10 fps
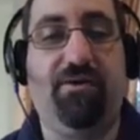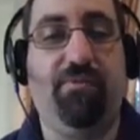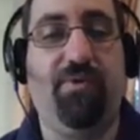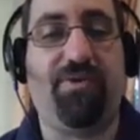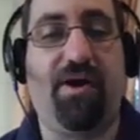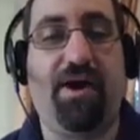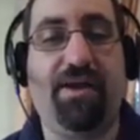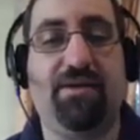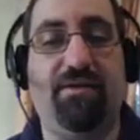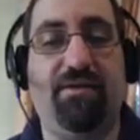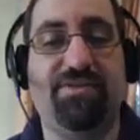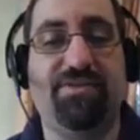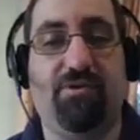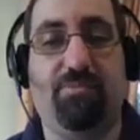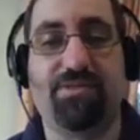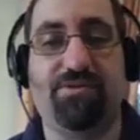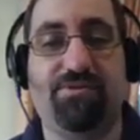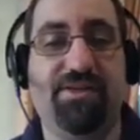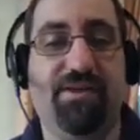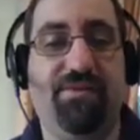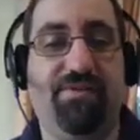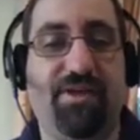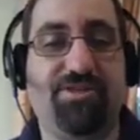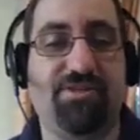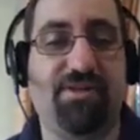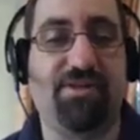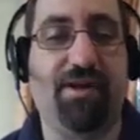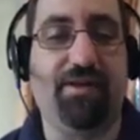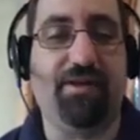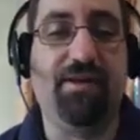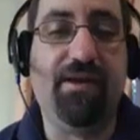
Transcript: with a height of 0 pixels. That's just hiding it.